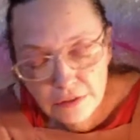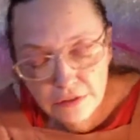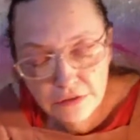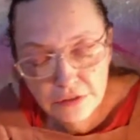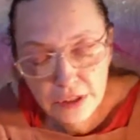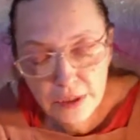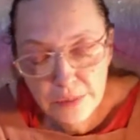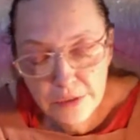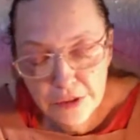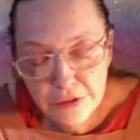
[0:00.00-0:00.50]

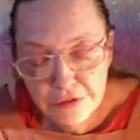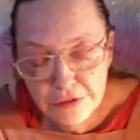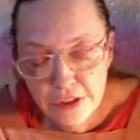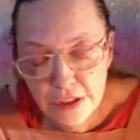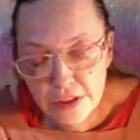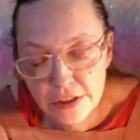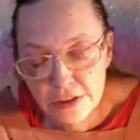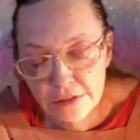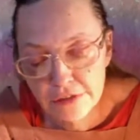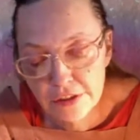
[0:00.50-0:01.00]
the
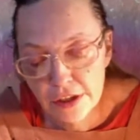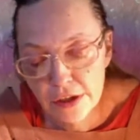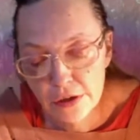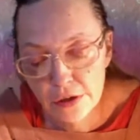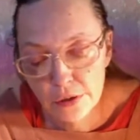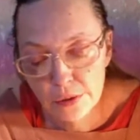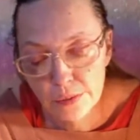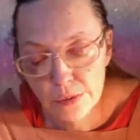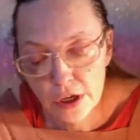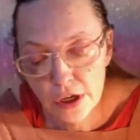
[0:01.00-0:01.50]
front of the
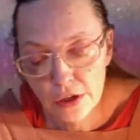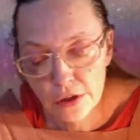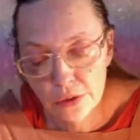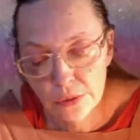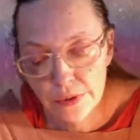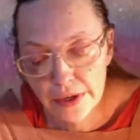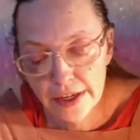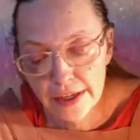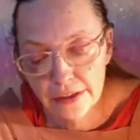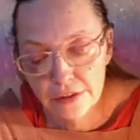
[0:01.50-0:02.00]
home all the
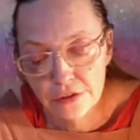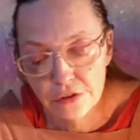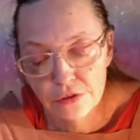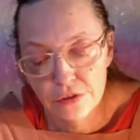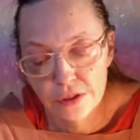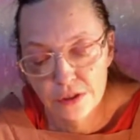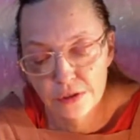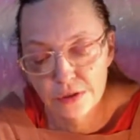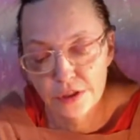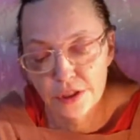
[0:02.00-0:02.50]
way
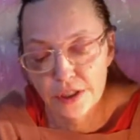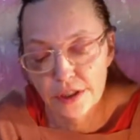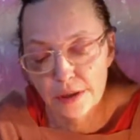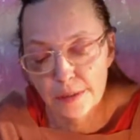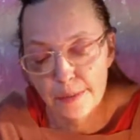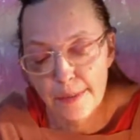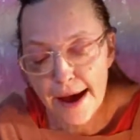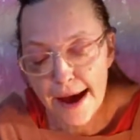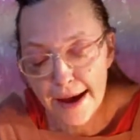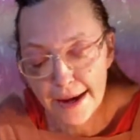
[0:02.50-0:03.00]
through to the
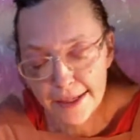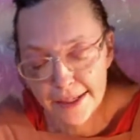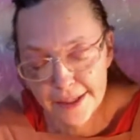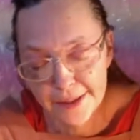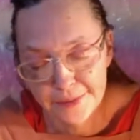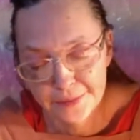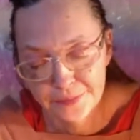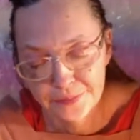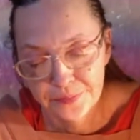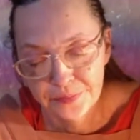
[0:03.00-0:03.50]
back
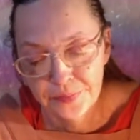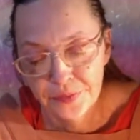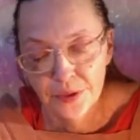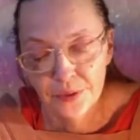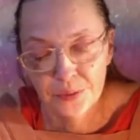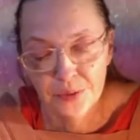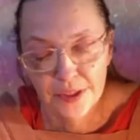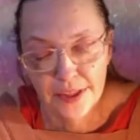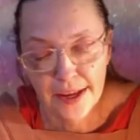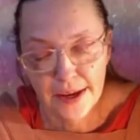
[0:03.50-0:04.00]

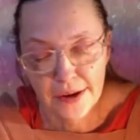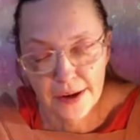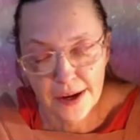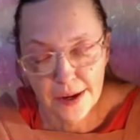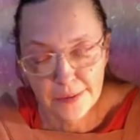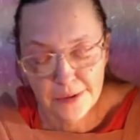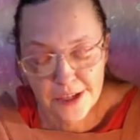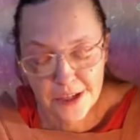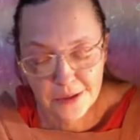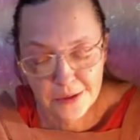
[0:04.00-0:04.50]
without
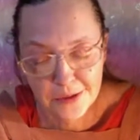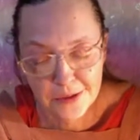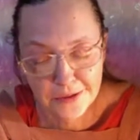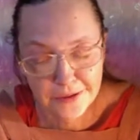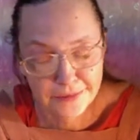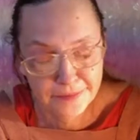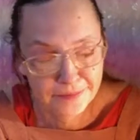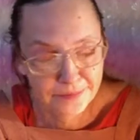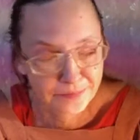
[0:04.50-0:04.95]
obstacle.